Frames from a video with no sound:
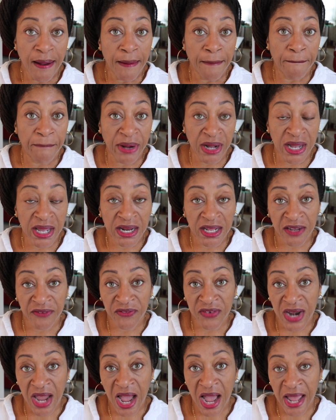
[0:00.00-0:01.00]
But if
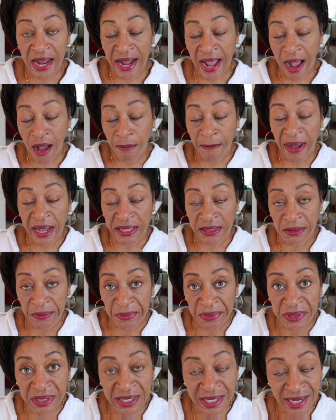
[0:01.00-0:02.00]
not, I'll bite the
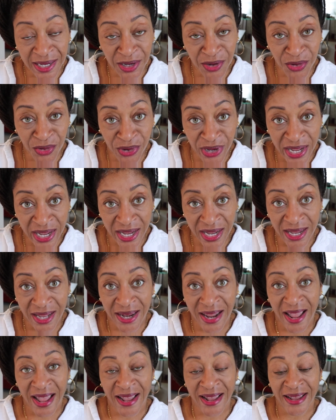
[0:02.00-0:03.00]
bullet and go ahead
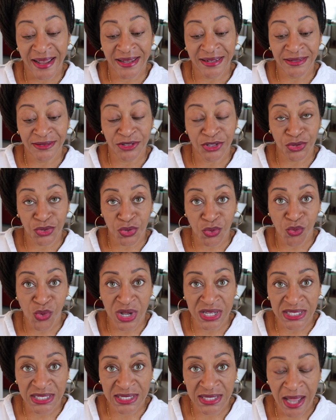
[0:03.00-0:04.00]
and do the
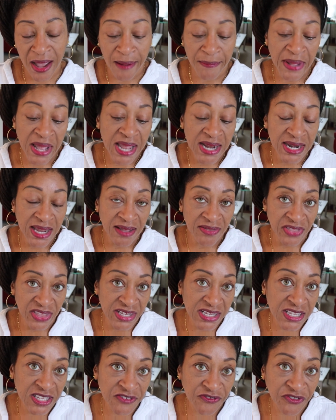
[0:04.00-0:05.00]
1 stop. Now,
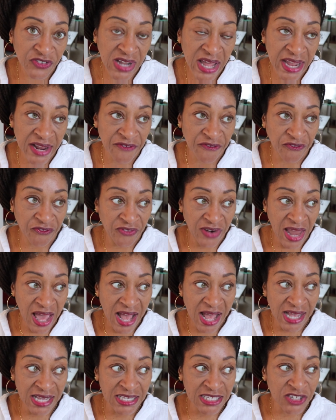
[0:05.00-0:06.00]
this flight
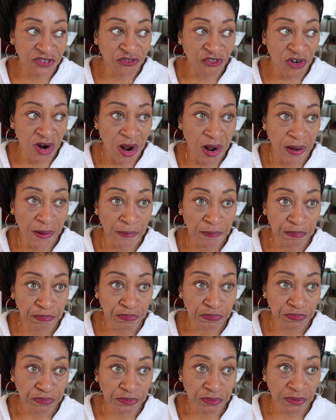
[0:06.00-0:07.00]
flies from
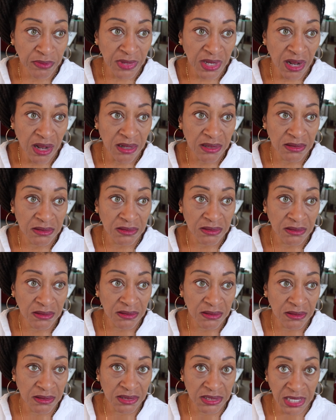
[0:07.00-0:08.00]

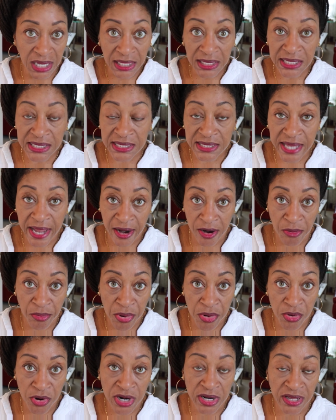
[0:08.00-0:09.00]
Dulles
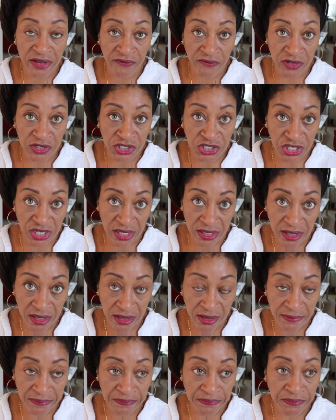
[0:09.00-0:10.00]
Airport in
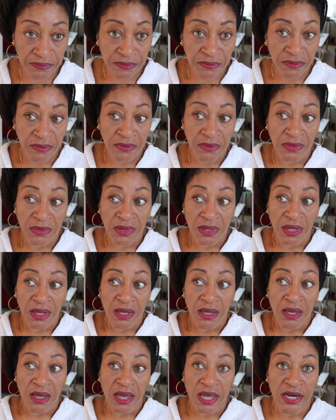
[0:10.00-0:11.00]
Virginia,
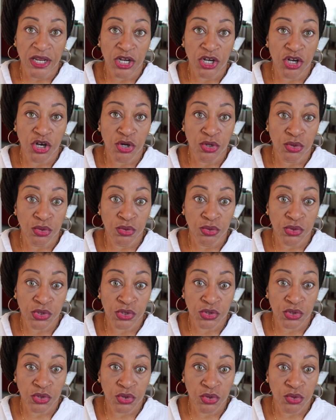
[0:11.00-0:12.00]
and it goes
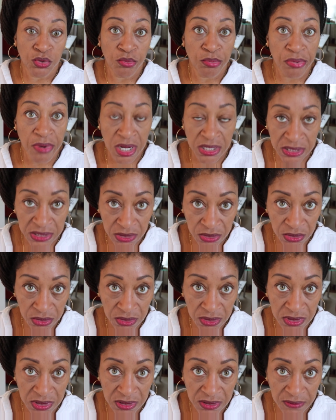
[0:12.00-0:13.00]
to
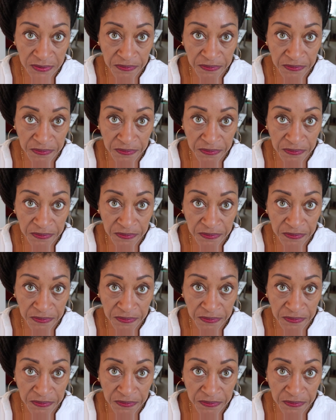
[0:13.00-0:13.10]
Brussels.